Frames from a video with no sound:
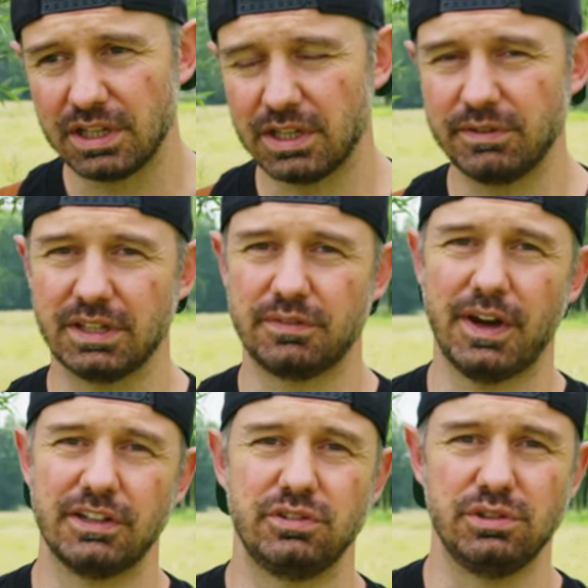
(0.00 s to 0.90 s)
giving
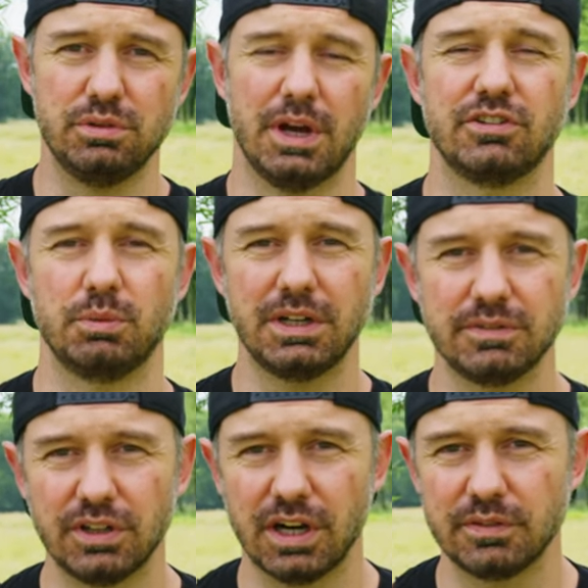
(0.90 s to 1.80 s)
advice to you as a wedding
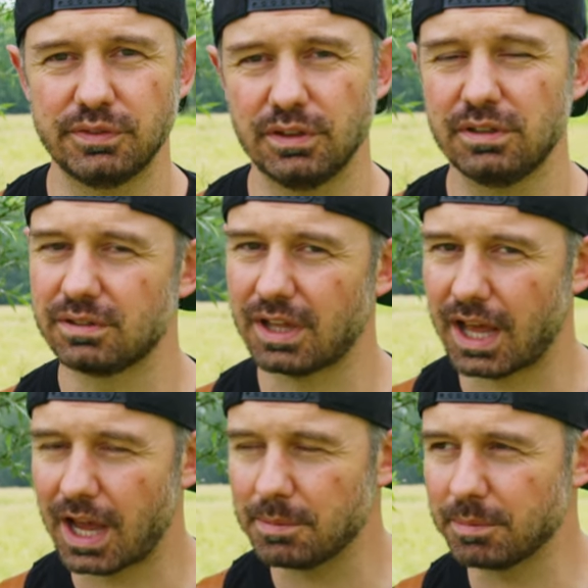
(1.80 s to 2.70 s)
photographer,
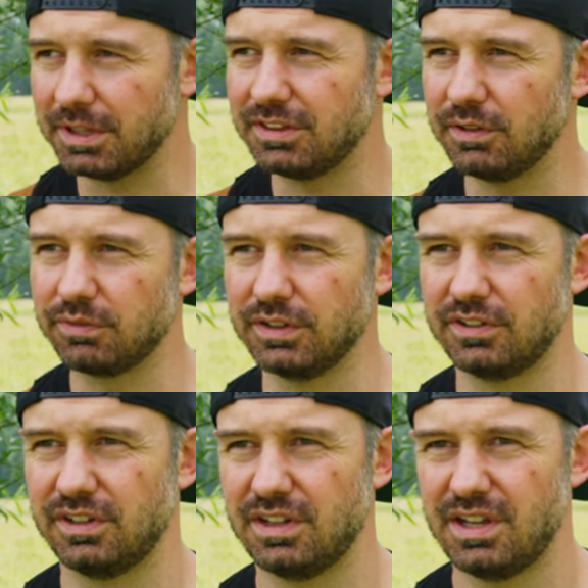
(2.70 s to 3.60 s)
I'm a bit
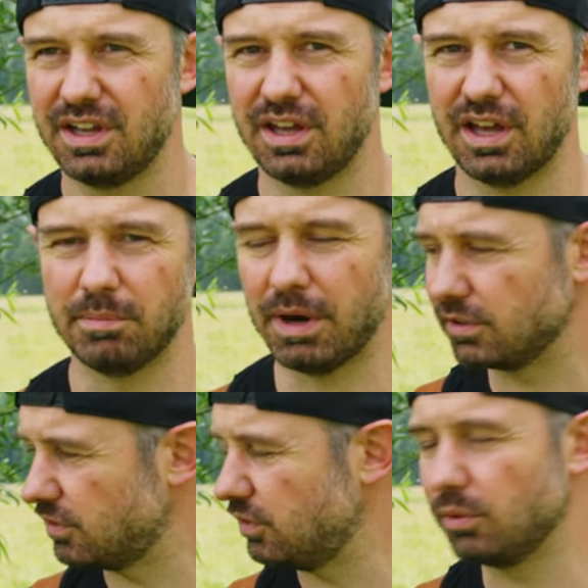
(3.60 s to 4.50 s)
different uh,
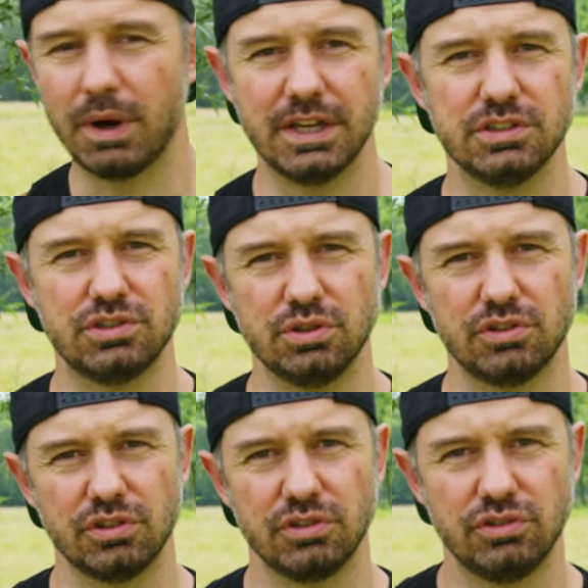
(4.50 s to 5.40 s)
about the way you should
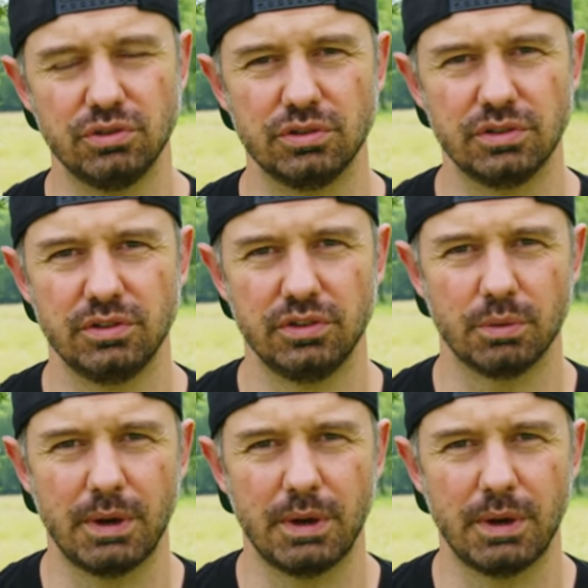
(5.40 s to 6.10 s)
shoot your